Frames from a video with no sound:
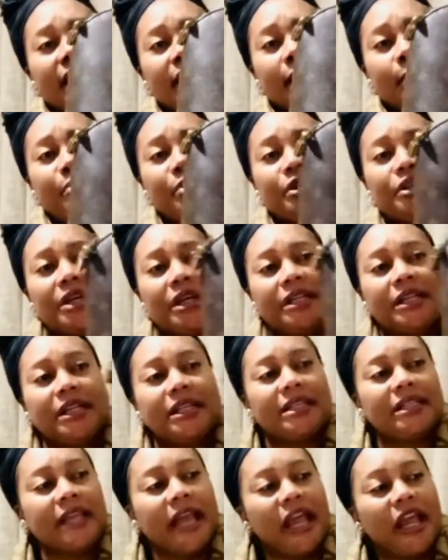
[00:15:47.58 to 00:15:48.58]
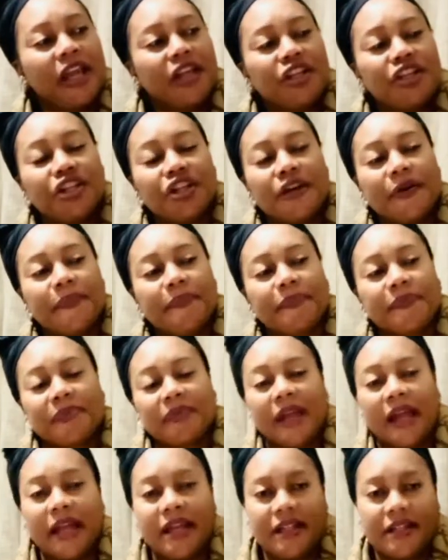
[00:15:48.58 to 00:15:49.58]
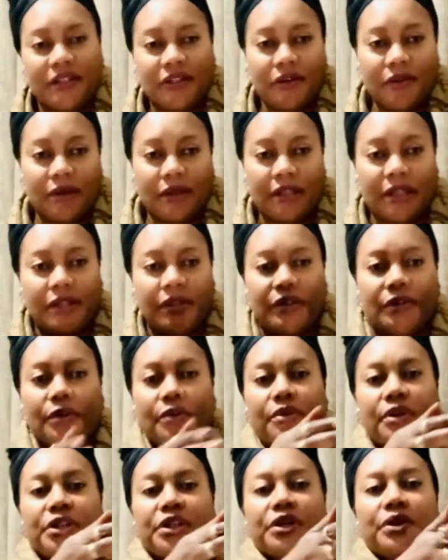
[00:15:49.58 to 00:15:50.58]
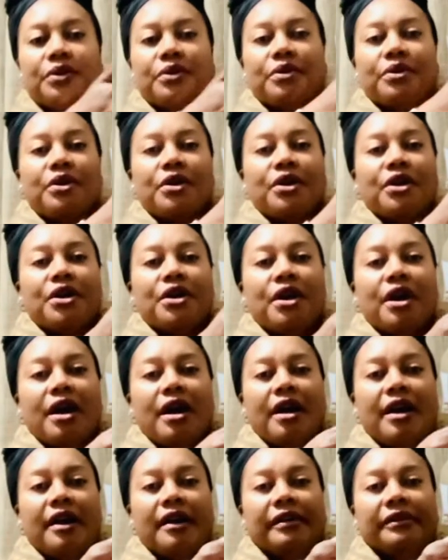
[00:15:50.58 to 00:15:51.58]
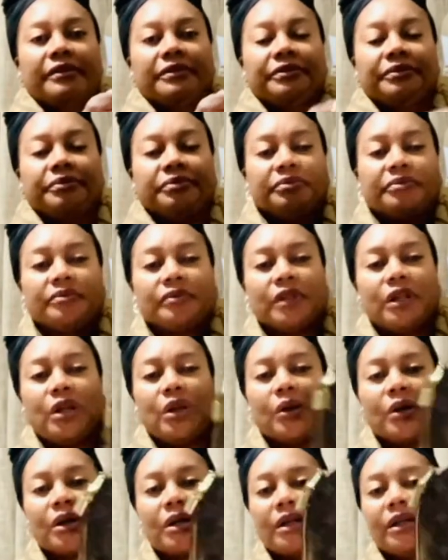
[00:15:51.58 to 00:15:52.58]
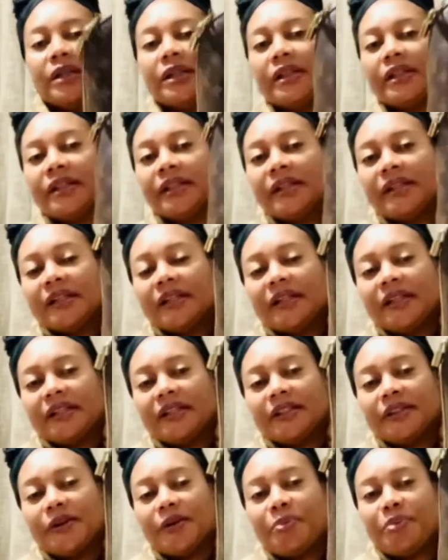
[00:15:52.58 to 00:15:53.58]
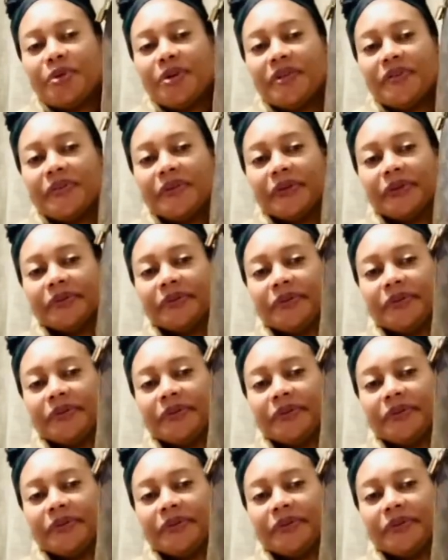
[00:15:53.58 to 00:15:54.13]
appreciate its age, and it's still got this original look. So beautiful.